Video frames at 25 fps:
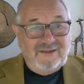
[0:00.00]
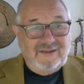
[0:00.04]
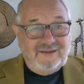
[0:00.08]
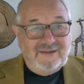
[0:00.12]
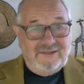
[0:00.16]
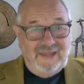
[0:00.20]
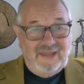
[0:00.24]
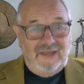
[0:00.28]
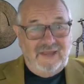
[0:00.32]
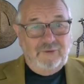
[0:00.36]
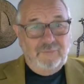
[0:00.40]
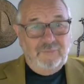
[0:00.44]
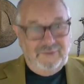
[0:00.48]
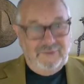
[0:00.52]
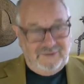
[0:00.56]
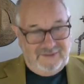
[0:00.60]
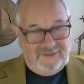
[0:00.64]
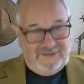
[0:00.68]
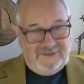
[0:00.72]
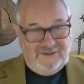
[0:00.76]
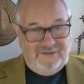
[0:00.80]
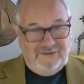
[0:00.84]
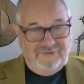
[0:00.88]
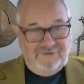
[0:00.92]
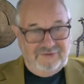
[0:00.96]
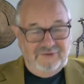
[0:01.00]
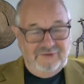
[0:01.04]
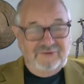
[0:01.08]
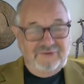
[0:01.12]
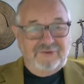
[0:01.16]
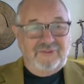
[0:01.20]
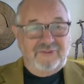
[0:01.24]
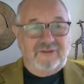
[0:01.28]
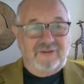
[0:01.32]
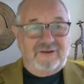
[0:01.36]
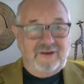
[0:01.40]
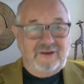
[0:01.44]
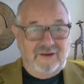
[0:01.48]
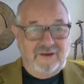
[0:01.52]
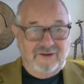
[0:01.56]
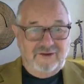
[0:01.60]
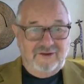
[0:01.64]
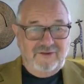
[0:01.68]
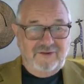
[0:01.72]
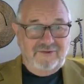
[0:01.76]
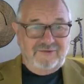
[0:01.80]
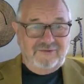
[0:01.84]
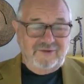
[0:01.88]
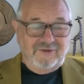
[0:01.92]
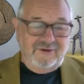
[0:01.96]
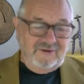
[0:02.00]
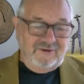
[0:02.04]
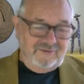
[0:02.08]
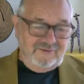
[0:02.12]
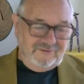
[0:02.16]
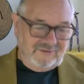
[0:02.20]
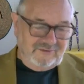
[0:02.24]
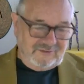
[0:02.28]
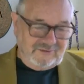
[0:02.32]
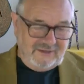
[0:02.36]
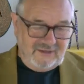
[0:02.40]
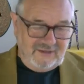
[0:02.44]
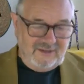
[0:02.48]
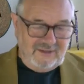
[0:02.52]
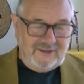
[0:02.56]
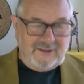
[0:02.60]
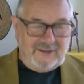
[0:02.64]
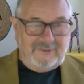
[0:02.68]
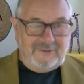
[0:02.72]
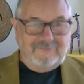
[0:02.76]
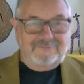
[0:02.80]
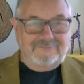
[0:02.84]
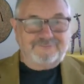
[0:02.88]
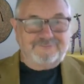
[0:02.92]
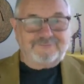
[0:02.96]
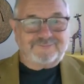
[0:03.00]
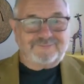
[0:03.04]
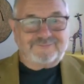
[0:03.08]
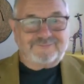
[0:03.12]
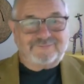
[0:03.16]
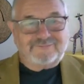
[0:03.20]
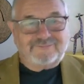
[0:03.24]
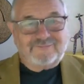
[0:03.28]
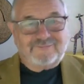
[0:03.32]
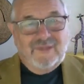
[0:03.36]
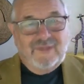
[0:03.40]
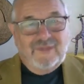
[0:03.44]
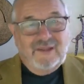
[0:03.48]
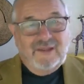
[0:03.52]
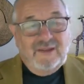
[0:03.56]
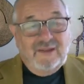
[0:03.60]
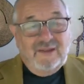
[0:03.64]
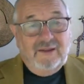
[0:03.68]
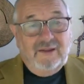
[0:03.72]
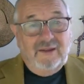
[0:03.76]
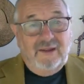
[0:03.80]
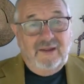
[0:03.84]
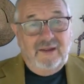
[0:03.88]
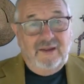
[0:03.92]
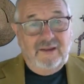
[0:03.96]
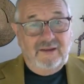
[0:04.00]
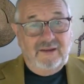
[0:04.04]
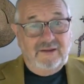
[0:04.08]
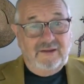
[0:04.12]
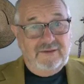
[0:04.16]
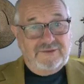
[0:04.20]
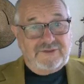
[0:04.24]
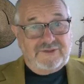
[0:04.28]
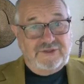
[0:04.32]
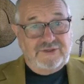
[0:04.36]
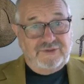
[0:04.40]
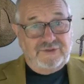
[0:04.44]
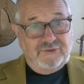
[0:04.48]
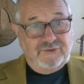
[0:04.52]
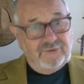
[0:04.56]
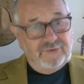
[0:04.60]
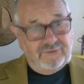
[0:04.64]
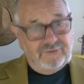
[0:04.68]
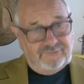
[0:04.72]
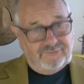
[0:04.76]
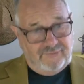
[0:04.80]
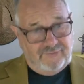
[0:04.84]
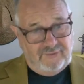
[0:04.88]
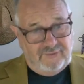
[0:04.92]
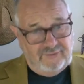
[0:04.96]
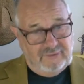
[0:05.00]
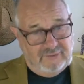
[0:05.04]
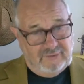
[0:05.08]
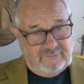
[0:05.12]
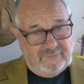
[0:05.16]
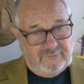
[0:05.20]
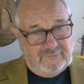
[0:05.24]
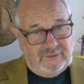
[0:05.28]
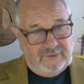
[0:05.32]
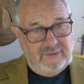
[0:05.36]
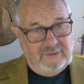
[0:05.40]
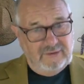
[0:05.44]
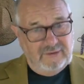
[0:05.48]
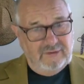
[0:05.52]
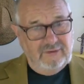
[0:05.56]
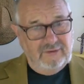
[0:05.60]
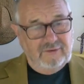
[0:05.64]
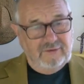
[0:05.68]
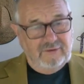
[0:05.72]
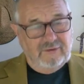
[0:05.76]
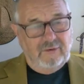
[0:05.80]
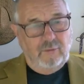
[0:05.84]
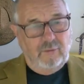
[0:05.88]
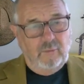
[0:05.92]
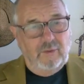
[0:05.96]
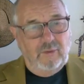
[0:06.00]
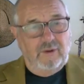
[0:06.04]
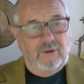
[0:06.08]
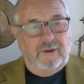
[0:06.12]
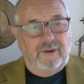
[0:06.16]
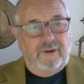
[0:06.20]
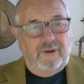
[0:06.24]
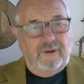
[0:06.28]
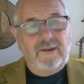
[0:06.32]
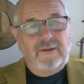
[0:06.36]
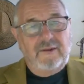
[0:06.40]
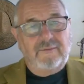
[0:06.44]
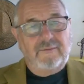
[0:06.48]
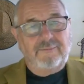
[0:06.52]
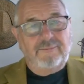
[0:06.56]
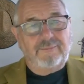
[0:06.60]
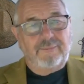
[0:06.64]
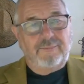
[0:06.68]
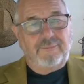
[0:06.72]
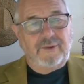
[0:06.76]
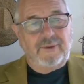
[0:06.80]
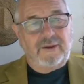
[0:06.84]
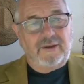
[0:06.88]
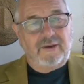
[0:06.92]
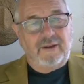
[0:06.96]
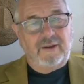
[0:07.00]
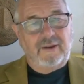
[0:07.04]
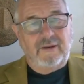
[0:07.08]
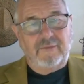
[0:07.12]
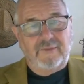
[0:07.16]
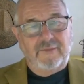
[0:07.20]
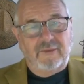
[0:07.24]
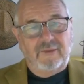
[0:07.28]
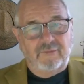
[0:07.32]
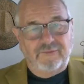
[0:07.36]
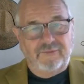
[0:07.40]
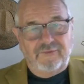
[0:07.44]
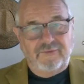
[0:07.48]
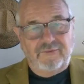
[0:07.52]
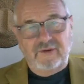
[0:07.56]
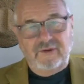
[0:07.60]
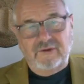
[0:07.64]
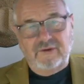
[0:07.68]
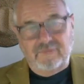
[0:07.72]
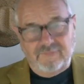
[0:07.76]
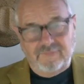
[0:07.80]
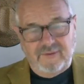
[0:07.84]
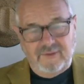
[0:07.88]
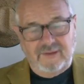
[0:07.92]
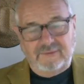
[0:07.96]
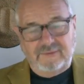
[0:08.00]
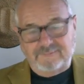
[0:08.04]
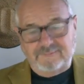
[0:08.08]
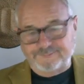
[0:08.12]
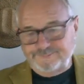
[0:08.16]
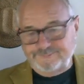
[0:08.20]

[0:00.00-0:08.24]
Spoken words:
unwilling kids into their clothes and into the car. And she took his phone number. He didn't know why, but that was the end of that.